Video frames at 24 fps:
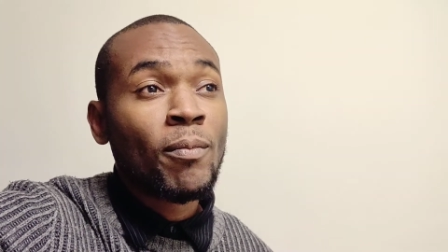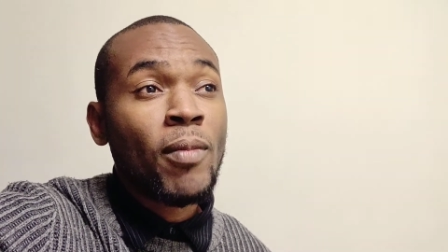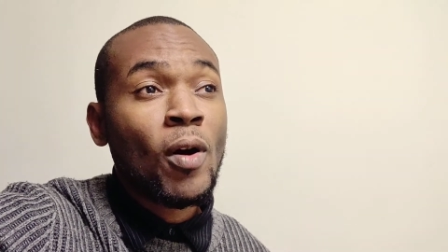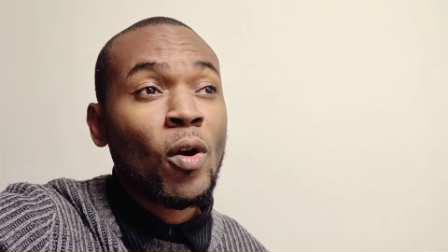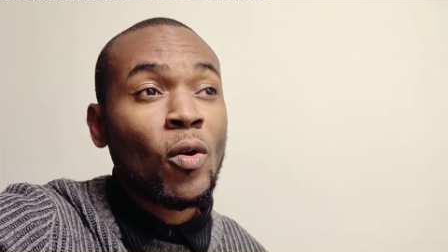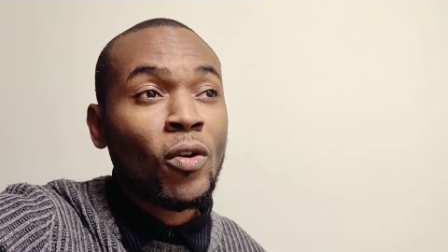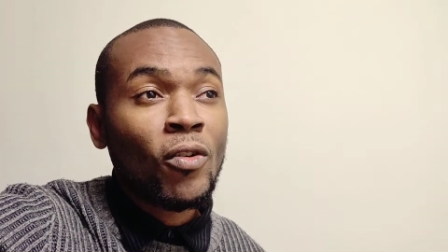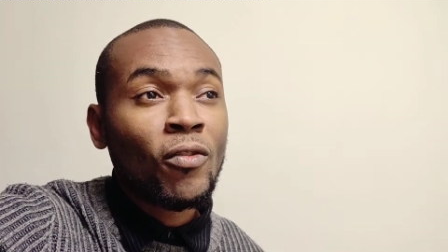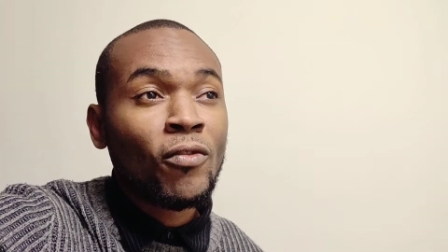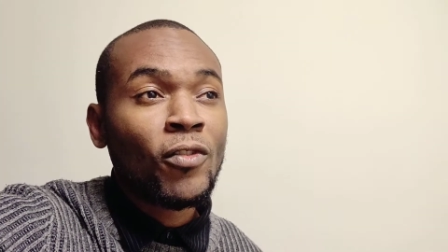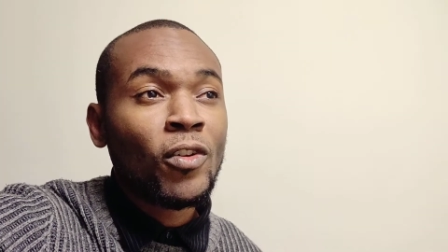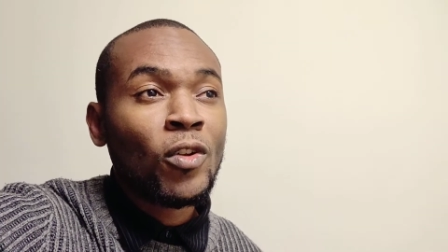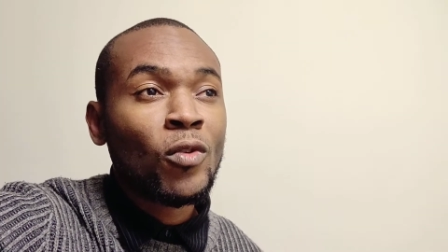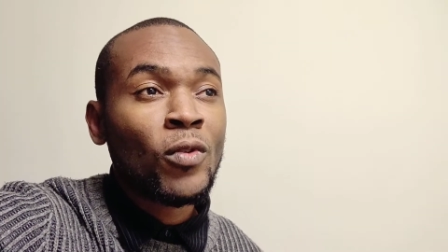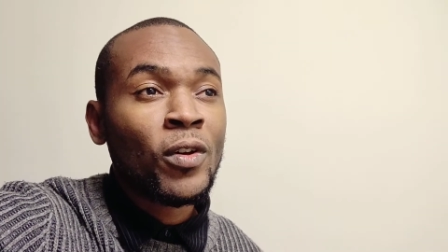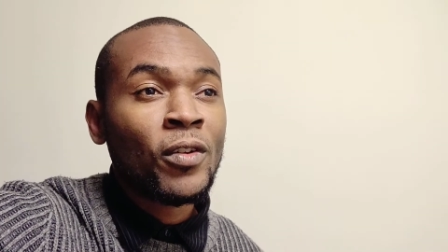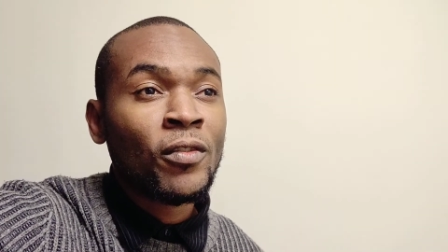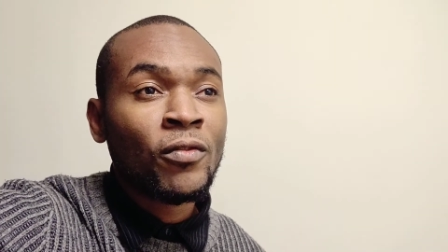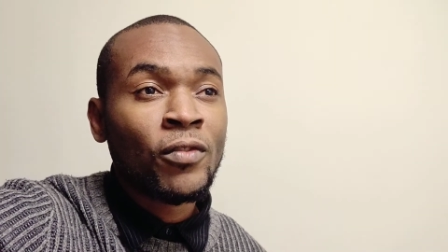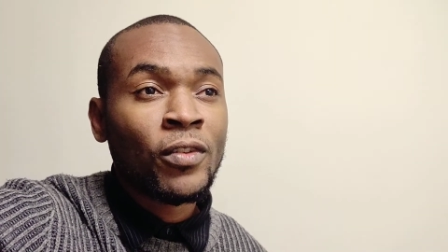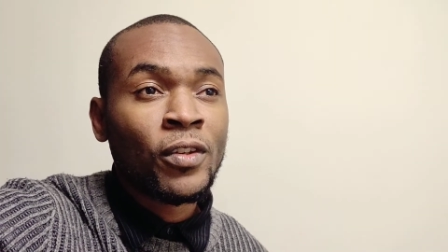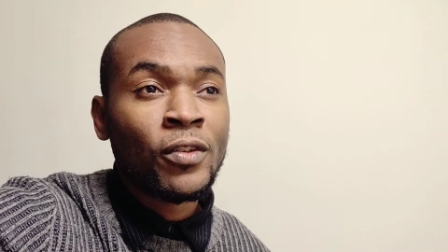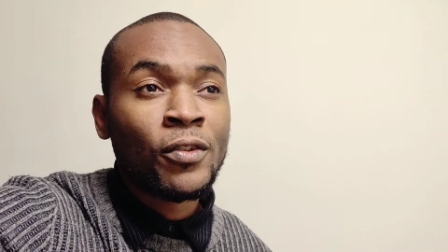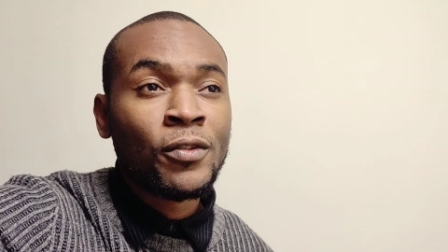powerful
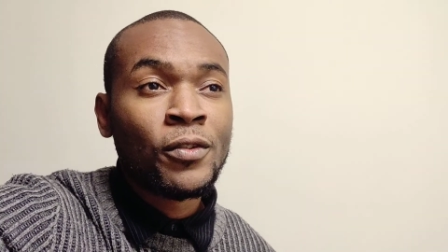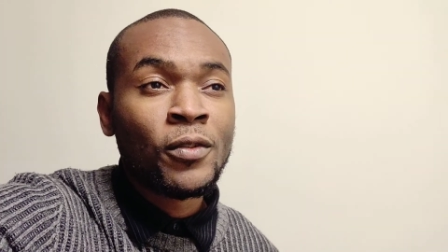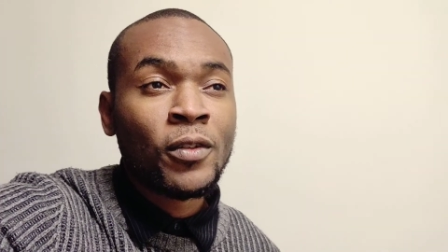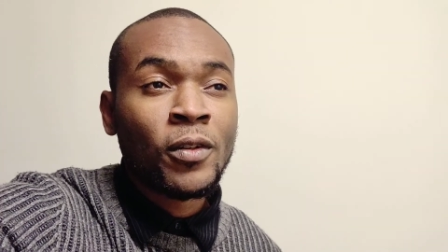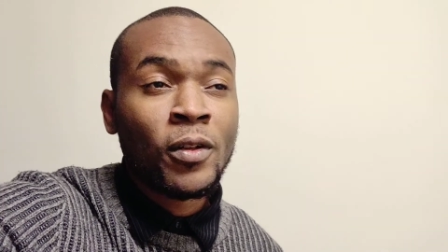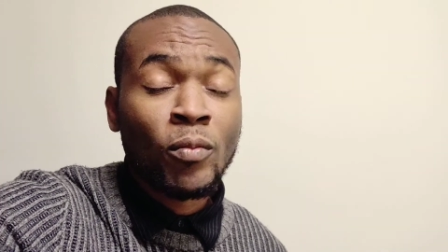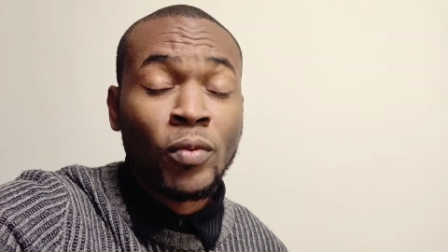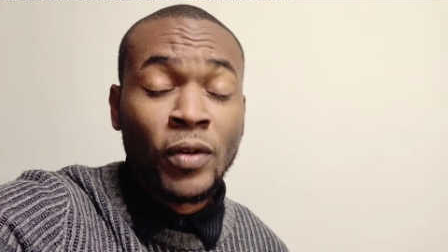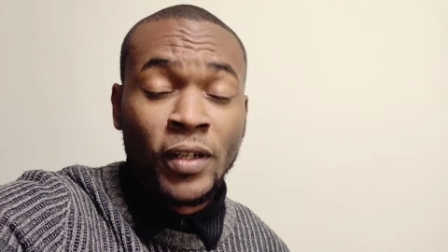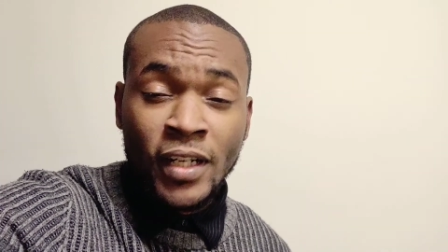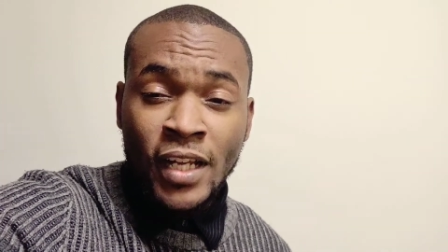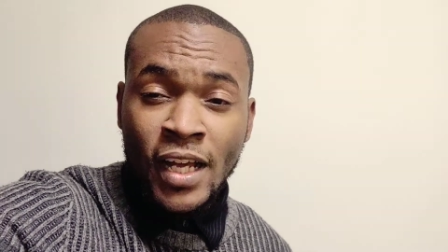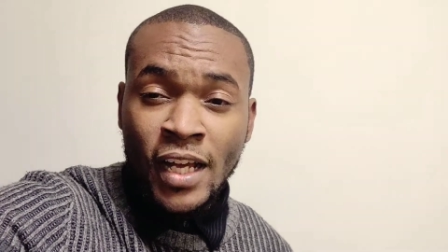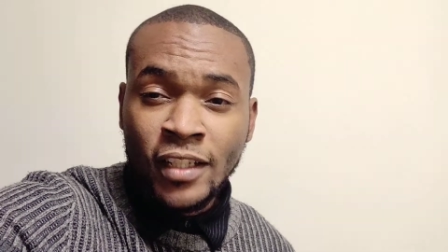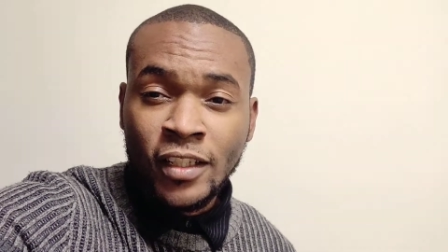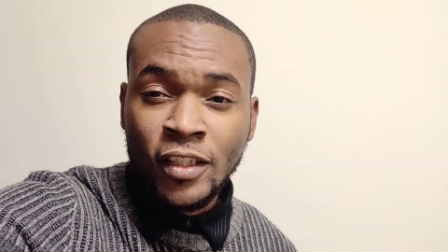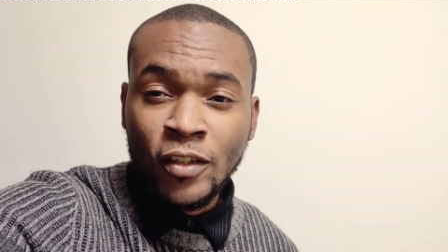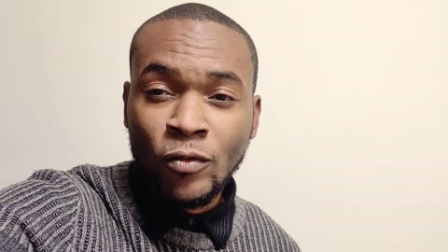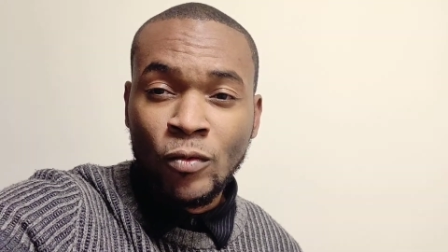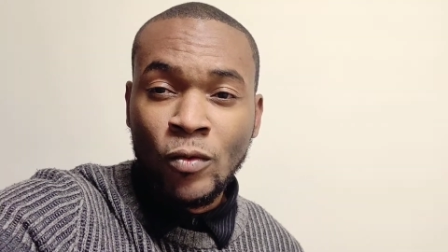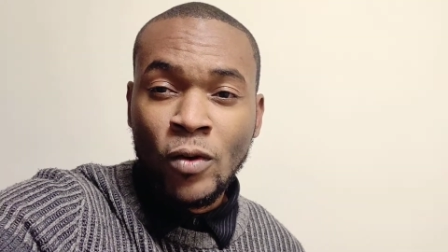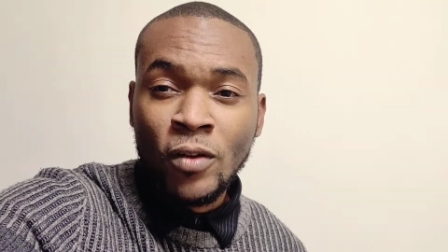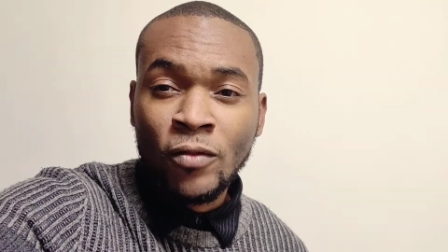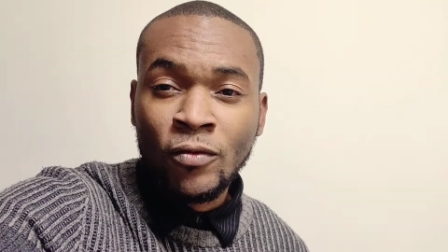one for you, a
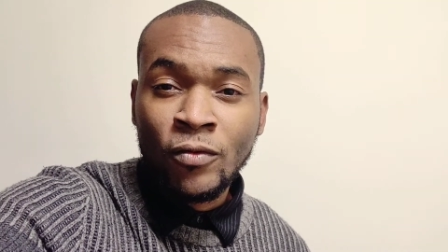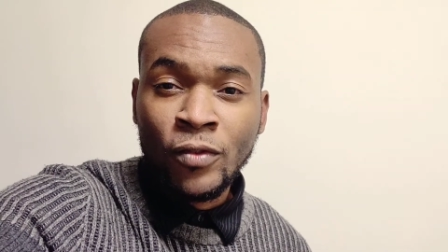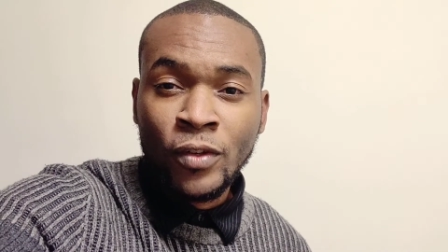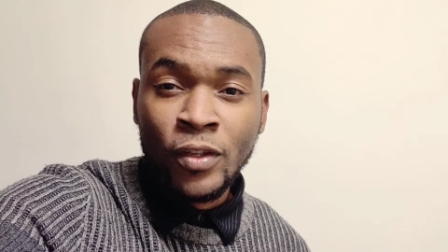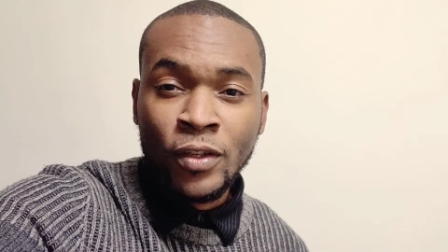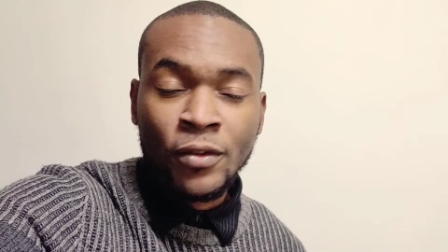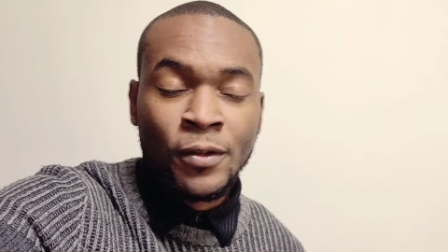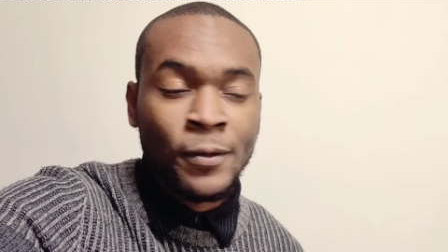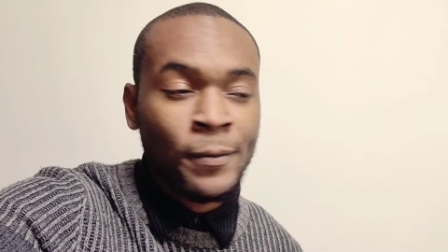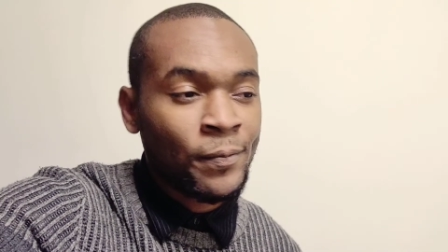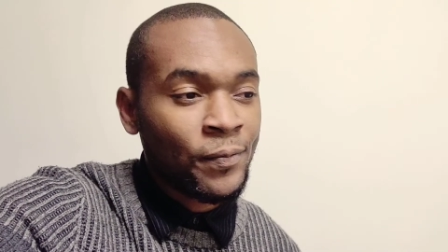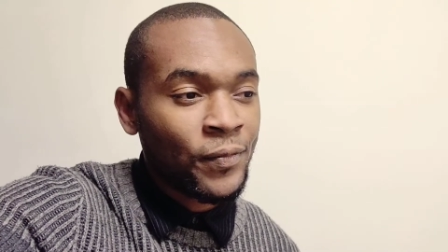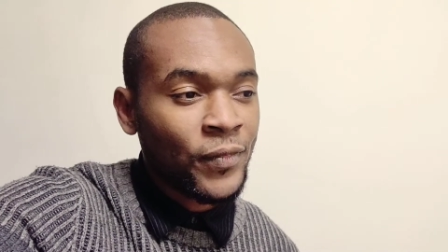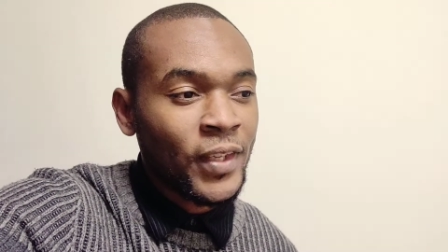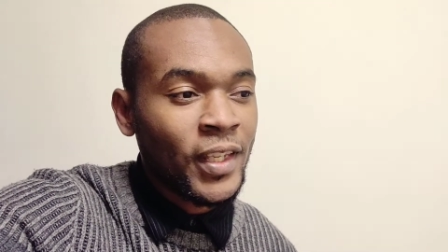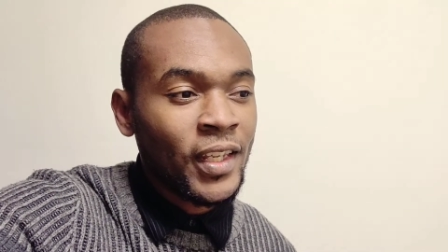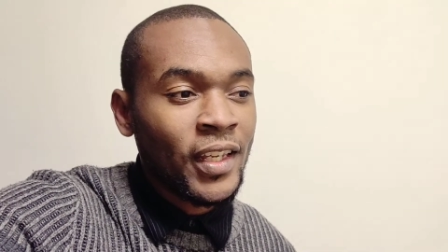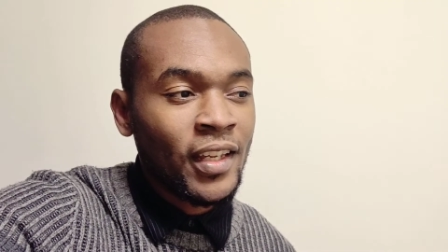productive one for you.